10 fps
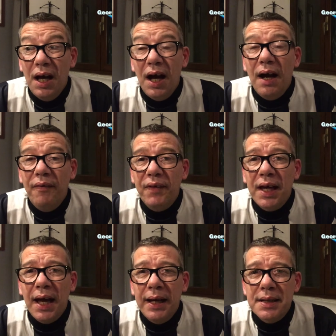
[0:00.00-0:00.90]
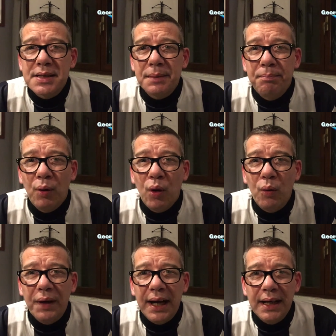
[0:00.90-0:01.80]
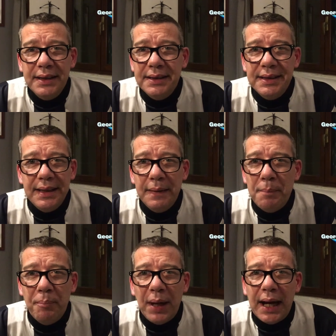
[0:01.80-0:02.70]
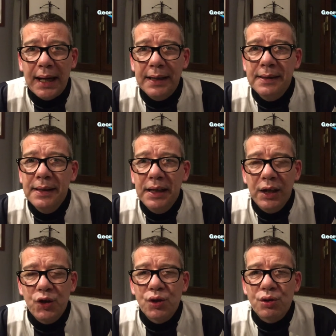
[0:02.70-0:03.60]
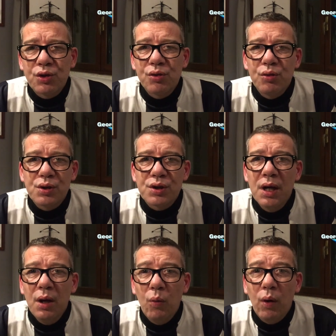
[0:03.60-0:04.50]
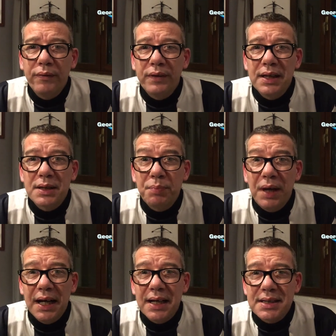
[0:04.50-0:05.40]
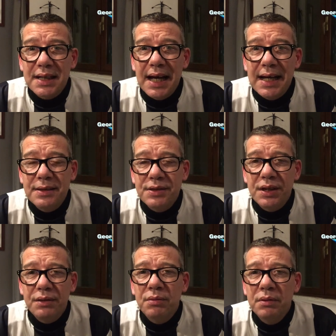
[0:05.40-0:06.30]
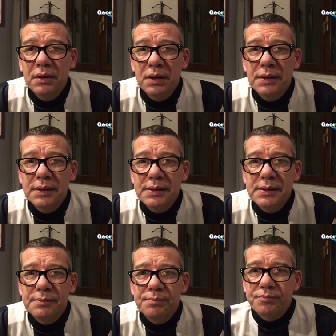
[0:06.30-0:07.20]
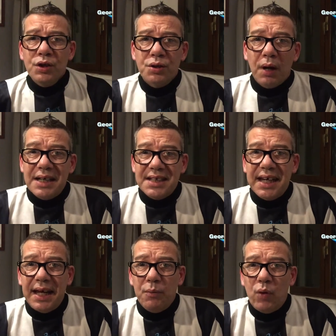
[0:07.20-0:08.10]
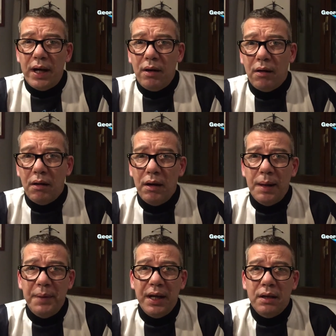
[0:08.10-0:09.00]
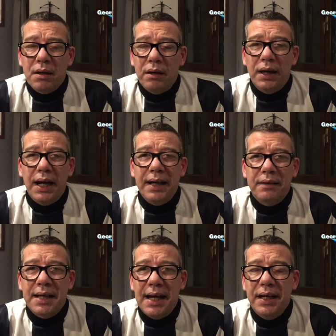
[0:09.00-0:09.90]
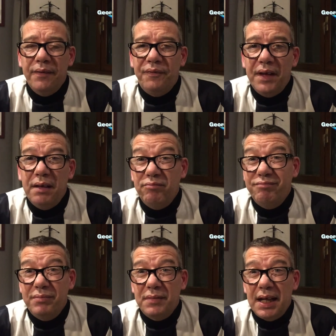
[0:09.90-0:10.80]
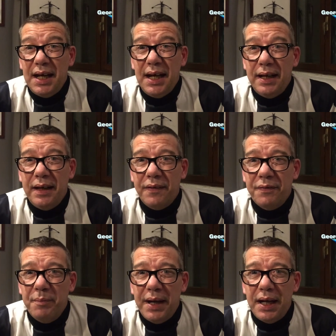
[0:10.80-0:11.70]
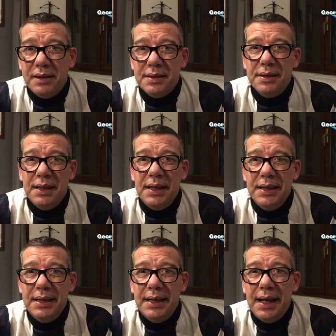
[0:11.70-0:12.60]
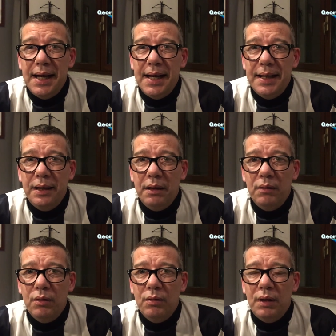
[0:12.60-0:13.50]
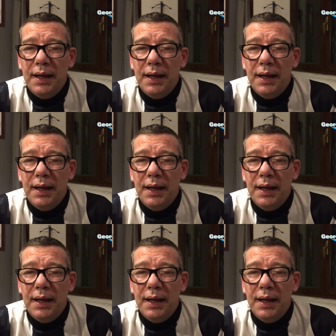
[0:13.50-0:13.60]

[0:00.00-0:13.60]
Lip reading: and the kind of support we had today, the backing, it just shows what these players can do. So as the game went on, I mean, it got to like kind of the 80th minute, and you know,